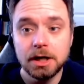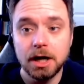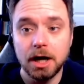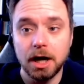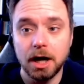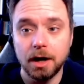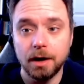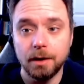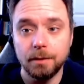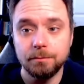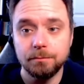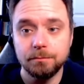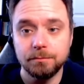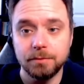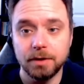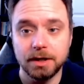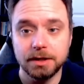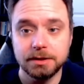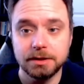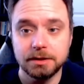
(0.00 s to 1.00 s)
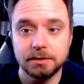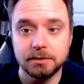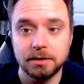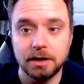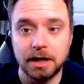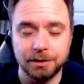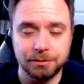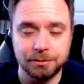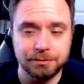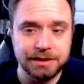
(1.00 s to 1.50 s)
but
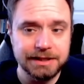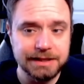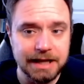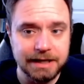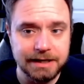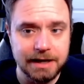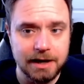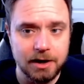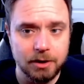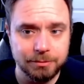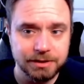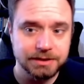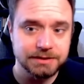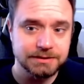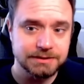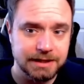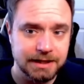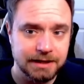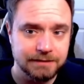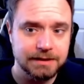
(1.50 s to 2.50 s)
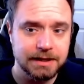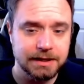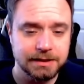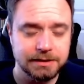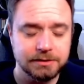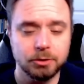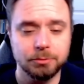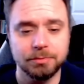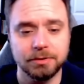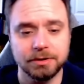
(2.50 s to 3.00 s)
I don't need that now because I have that
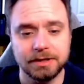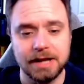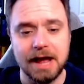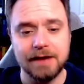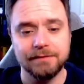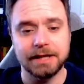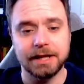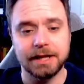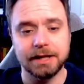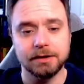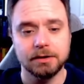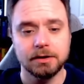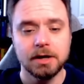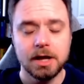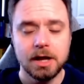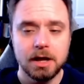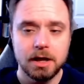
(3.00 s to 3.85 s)
in Notebook Navigator.